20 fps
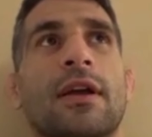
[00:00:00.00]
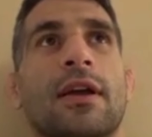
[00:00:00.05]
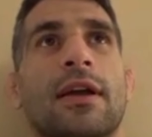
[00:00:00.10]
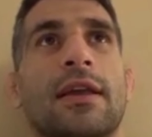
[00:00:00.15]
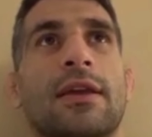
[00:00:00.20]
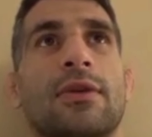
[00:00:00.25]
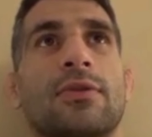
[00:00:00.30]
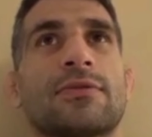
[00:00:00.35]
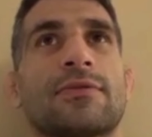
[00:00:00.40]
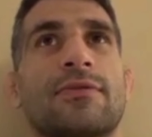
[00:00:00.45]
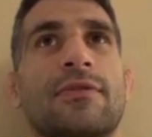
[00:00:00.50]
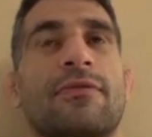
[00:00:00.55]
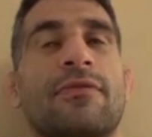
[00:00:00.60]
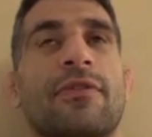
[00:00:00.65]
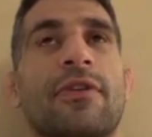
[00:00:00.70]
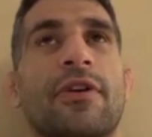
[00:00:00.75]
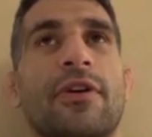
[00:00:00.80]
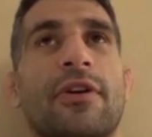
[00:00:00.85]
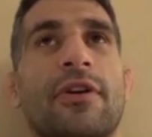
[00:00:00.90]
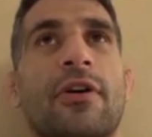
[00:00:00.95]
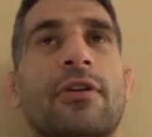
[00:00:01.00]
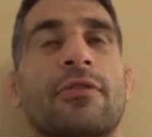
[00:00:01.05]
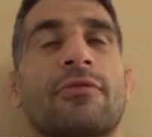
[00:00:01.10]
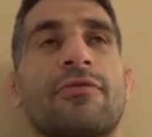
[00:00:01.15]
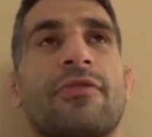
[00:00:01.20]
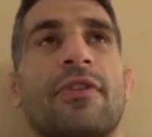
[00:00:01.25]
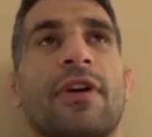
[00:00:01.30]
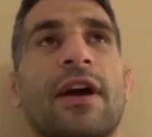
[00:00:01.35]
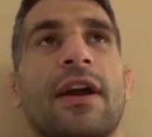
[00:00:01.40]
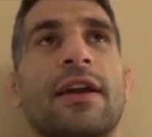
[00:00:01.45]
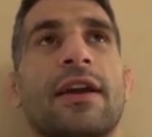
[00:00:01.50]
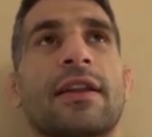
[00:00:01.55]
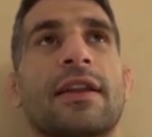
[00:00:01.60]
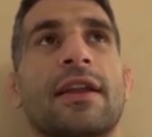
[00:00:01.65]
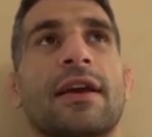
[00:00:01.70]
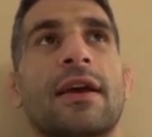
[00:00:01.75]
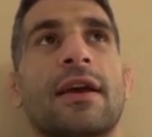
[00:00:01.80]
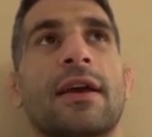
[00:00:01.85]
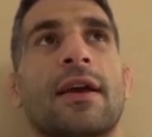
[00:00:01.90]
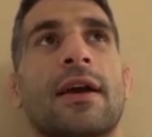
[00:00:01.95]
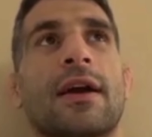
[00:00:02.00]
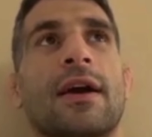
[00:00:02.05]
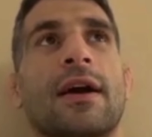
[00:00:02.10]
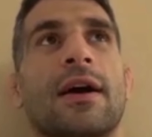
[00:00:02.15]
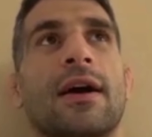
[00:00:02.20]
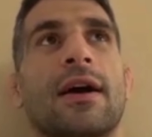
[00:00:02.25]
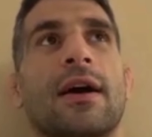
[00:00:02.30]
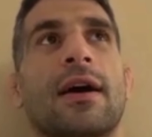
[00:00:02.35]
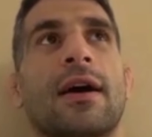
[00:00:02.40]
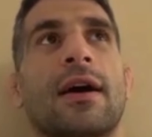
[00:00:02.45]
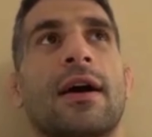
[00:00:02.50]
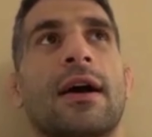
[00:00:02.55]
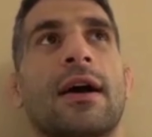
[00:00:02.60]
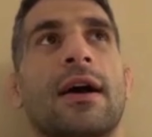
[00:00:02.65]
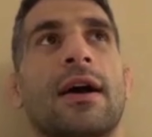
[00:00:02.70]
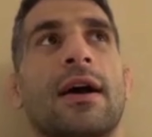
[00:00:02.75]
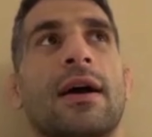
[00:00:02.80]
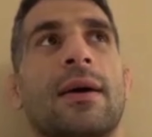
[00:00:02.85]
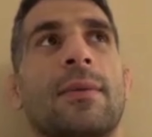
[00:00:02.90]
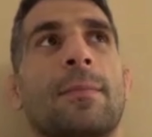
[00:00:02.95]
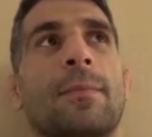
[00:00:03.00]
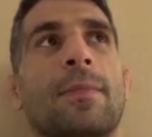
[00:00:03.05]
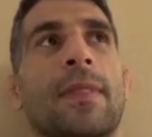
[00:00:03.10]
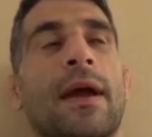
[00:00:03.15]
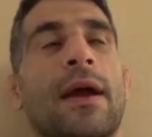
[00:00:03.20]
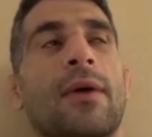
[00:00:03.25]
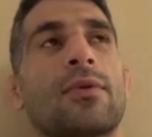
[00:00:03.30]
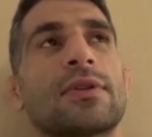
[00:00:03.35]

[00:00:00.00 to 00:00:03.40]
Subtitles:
He was a very hard fight. I